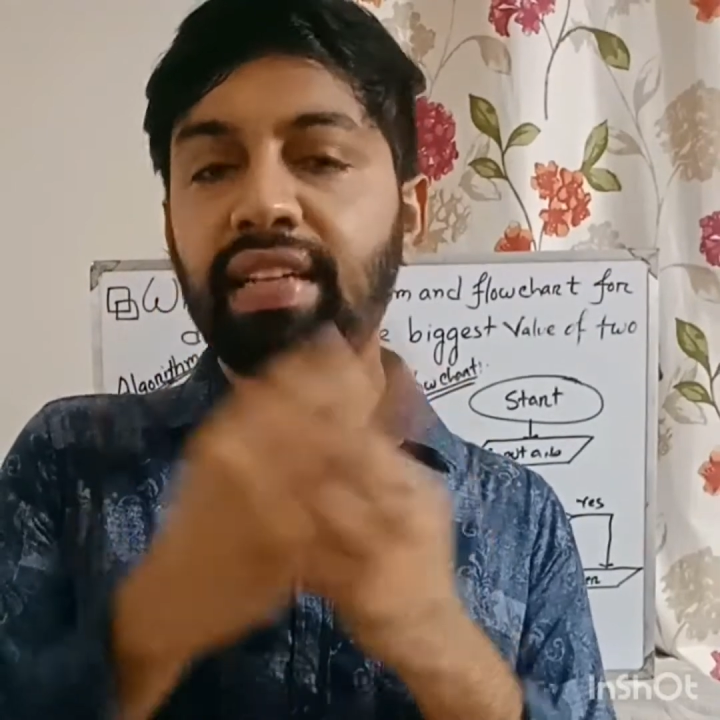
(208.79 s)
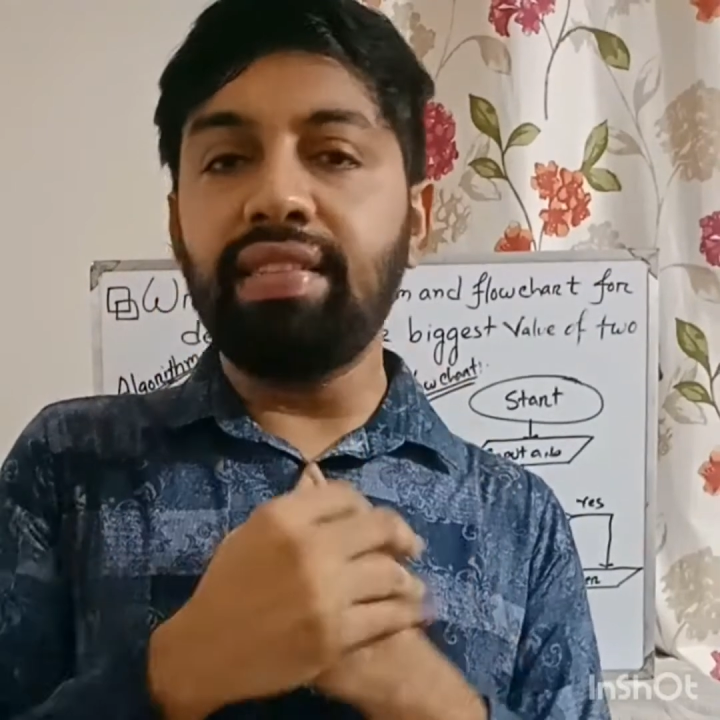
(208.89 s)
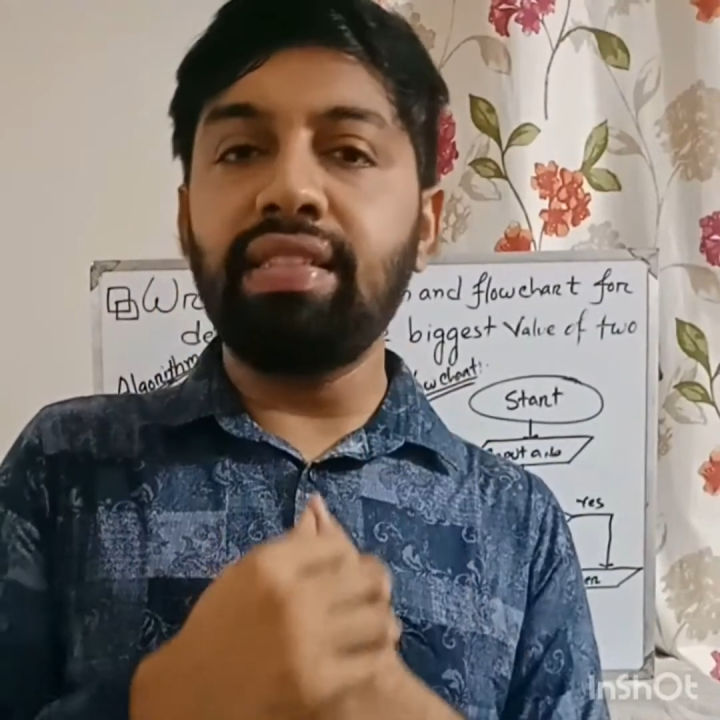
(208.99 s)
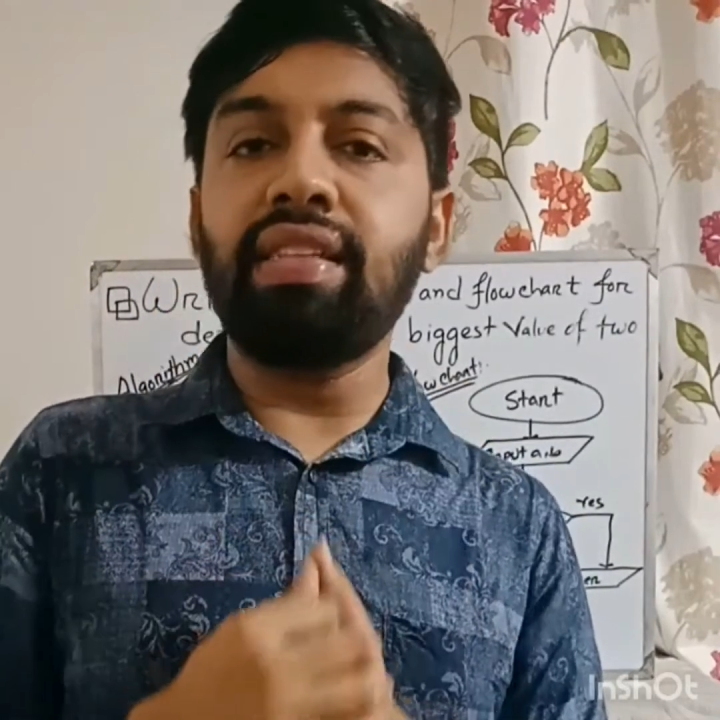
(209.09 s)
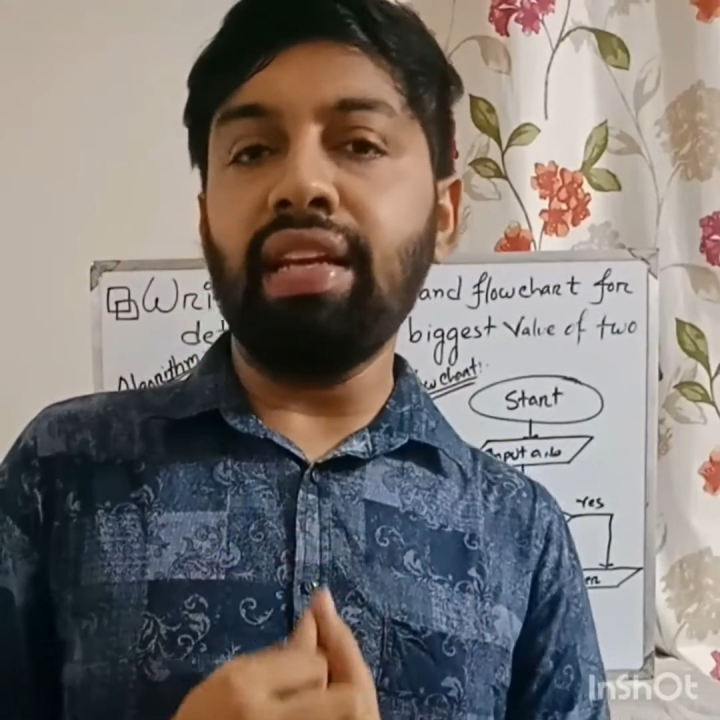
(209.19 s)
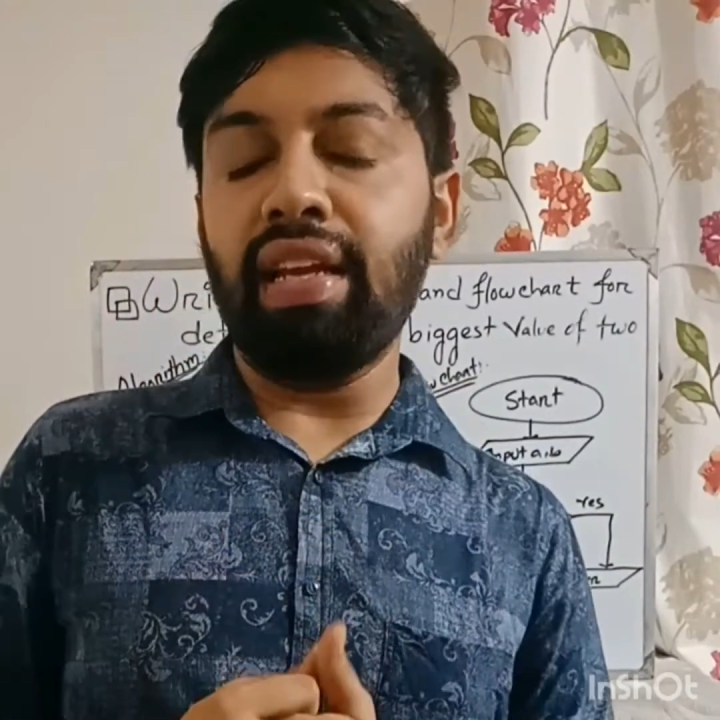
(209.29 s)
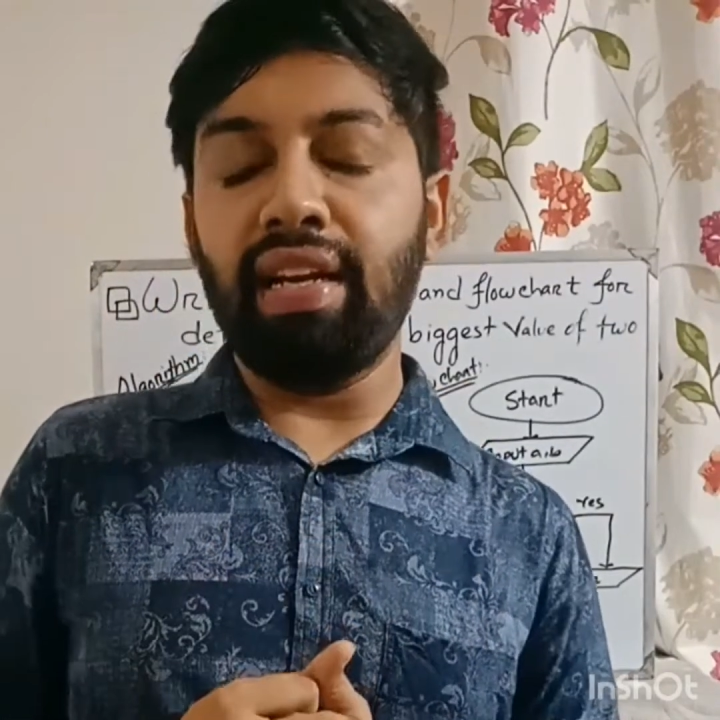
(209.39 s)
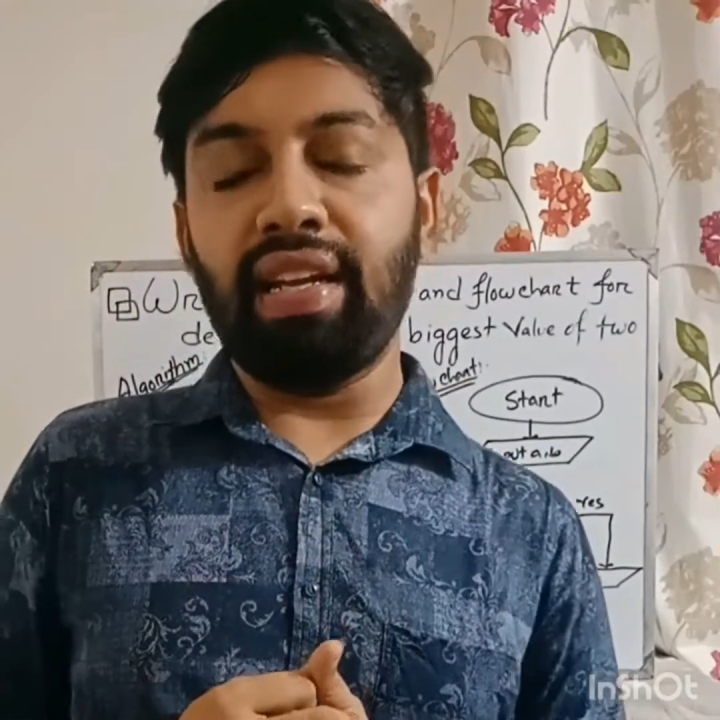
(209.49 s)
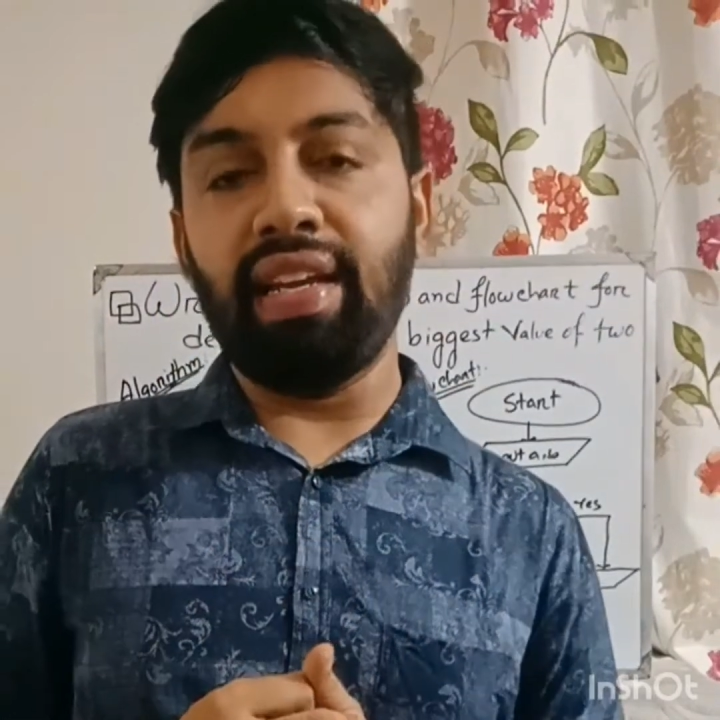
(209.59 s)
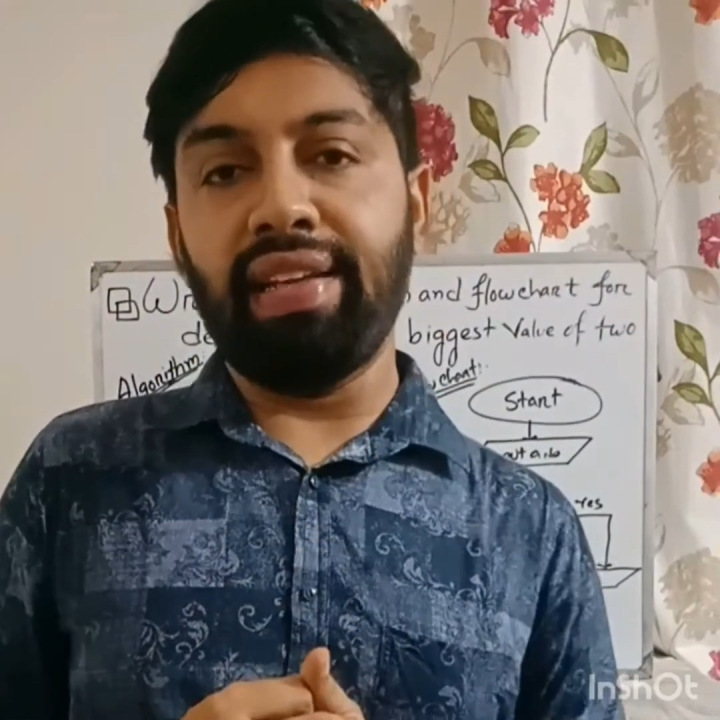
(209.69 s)
decision
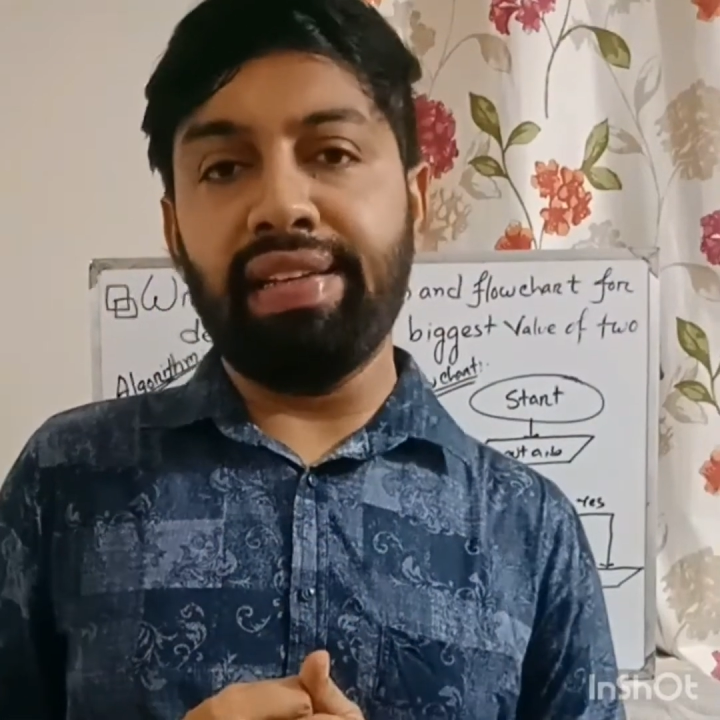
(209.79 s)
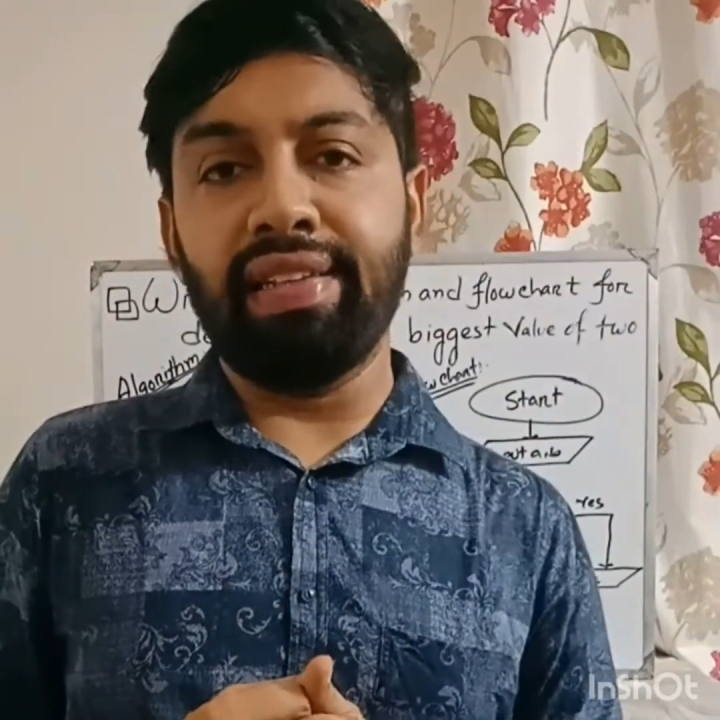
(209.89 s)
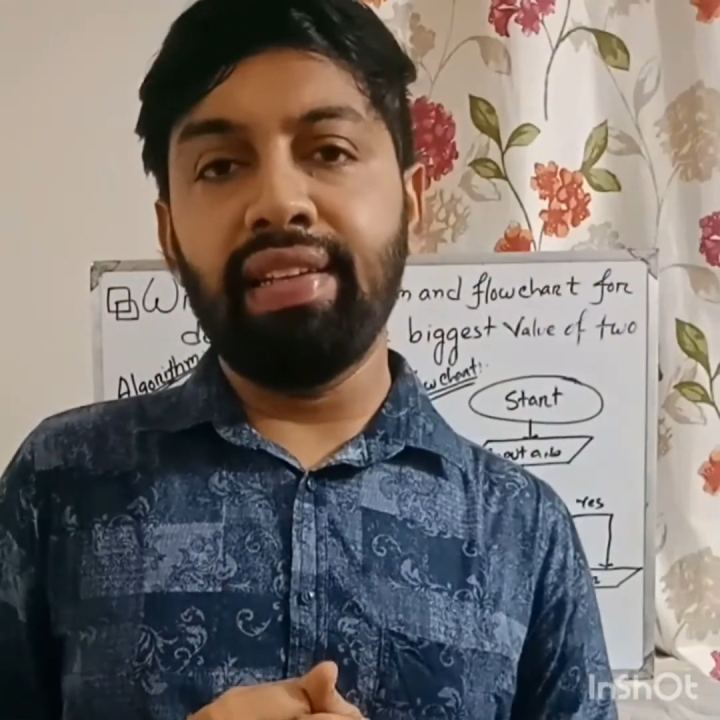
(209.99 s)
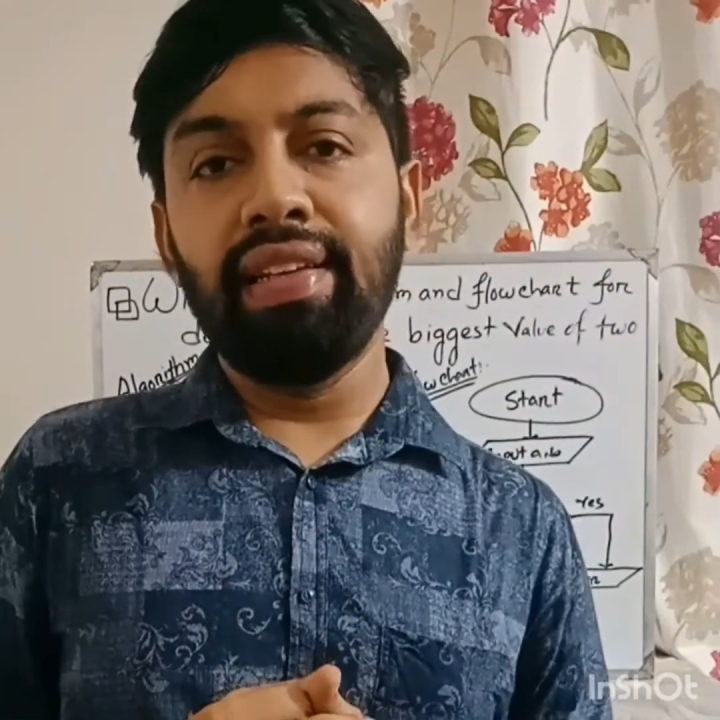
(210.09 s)
contain.